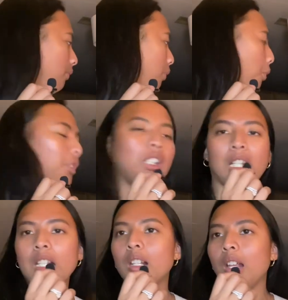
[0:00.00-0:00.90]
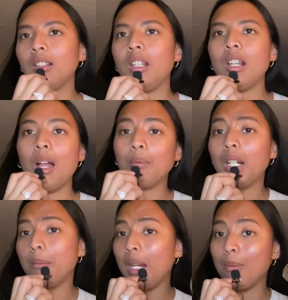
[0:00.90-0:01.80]
14, I think I'm
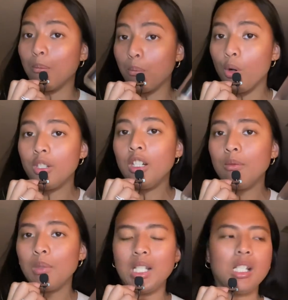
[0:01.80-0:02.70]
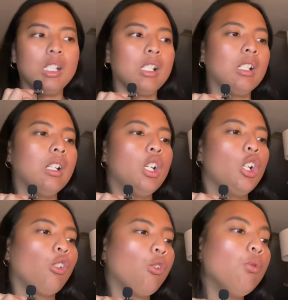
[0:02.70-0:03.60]
gonna make 14 of this,
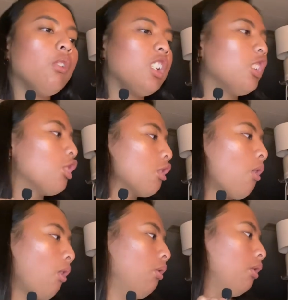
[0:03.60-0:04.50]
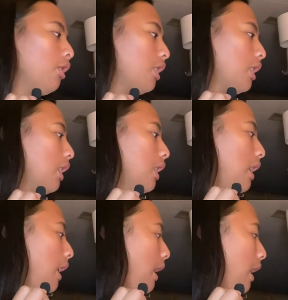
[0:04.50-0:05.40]
two each colors
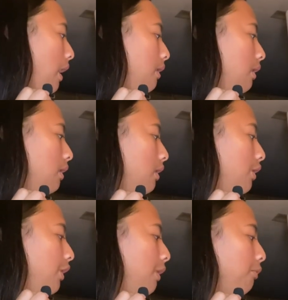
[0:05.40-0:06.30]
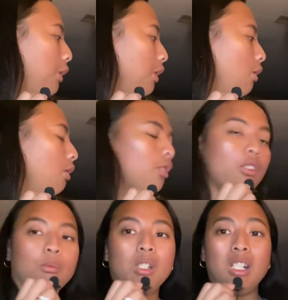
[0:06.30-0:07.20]
and different
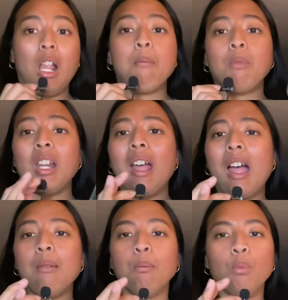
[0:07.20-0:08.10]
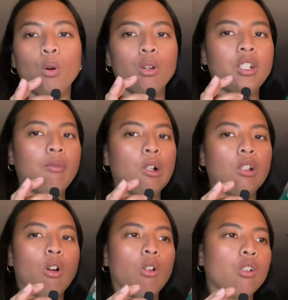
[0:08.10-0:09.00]
colors of this. I'm gonna add more different
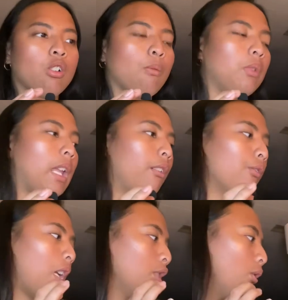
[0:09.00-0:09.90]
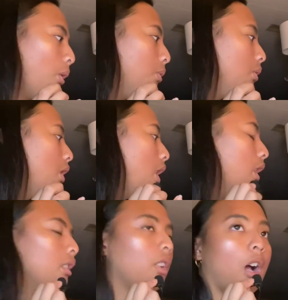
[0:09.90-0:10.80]
colors of the retro
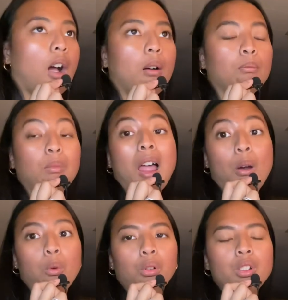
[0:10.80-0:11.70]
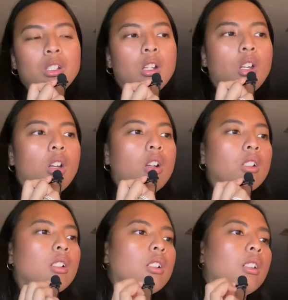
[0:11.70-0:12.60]
flowers
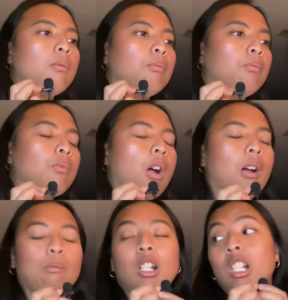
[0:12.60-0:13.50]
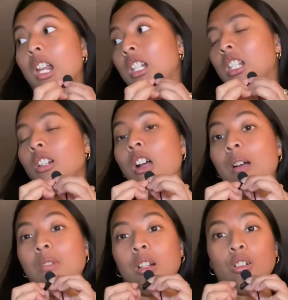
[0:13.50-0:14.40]
because I still
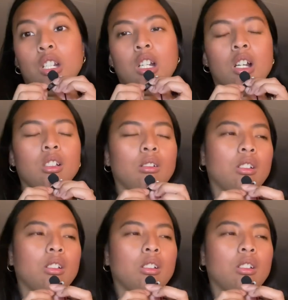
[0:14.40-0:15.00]
have a Cricut